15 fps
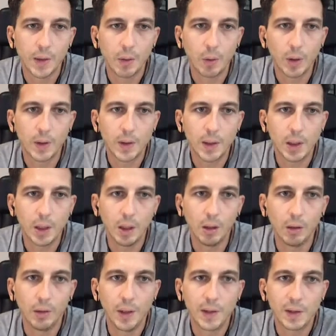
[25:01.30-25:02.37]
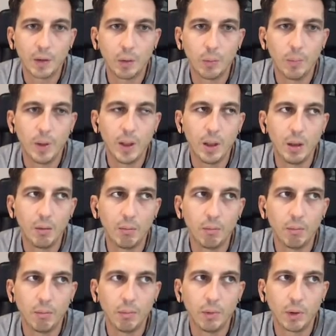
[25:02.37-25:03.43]
can see, this
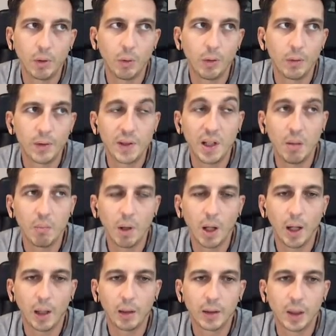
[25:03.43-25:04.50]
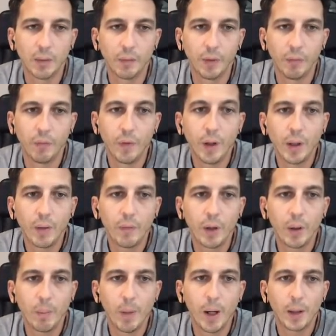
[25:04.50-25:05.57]
could seem like something very,
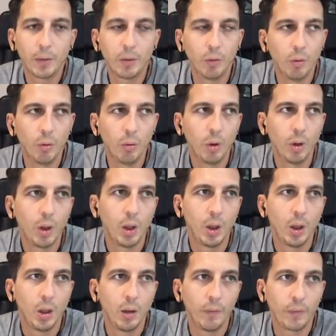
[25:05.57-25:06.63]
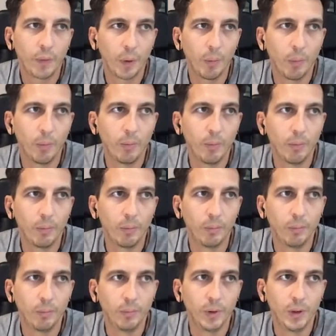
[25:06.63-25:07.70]
very bad to do
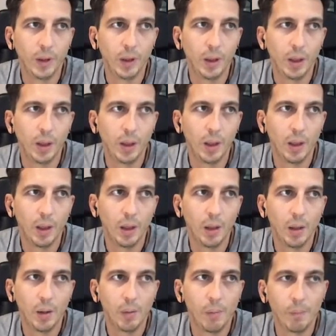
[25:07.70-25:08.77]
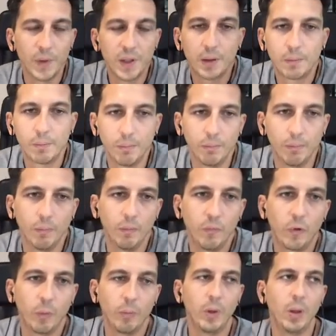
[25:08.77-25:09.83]
from the
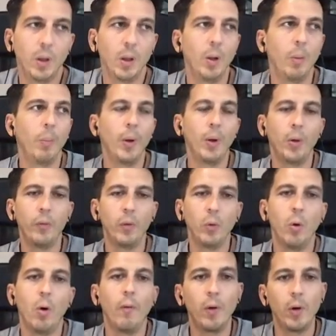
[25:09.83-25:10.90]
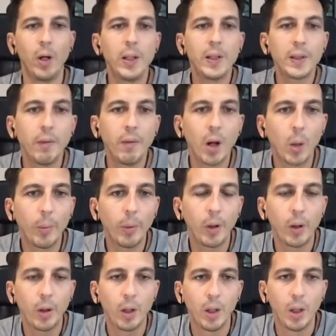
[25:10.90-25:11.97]
point of view of a Rails
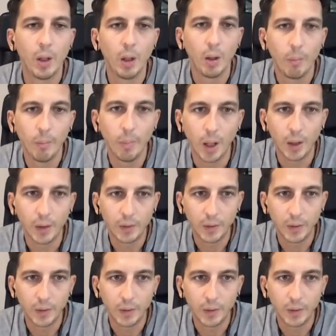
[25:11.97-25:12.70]
developer, but